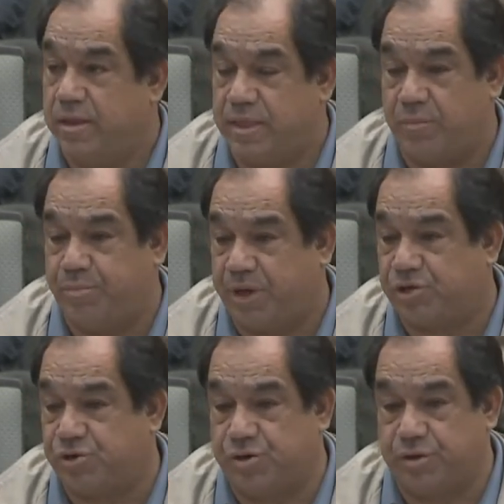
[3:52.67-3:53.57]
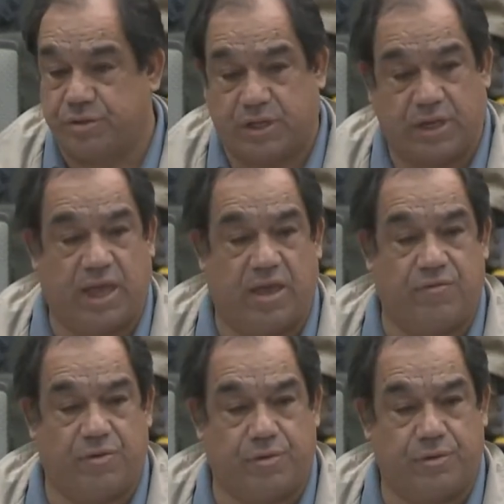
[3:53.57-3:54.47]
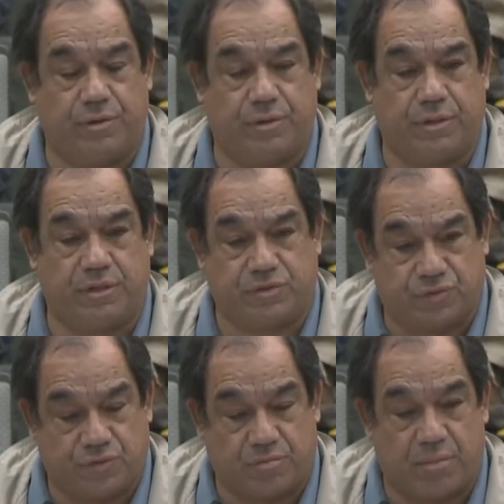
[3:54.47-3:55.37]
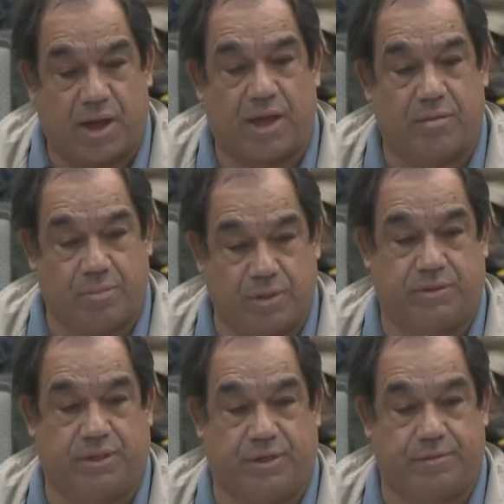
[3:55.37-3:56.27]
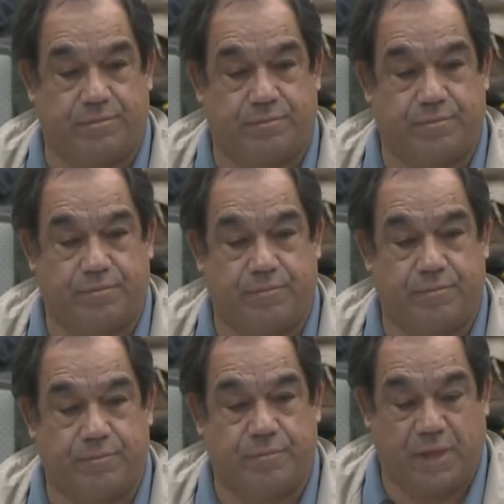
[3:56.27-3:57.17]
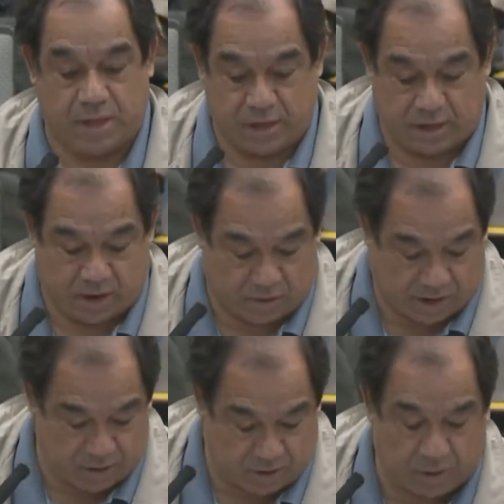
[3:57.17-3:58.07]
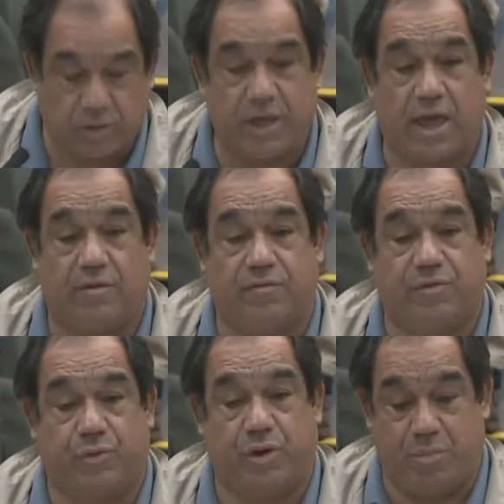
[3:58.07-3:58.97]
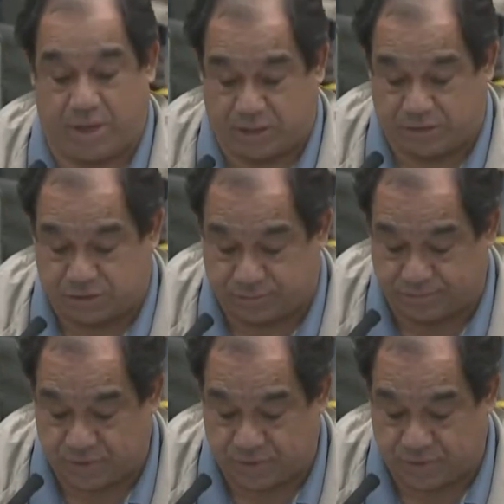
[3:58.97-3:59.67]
That picture that he gave you is from my building. Now, I know I only have 3 minutes,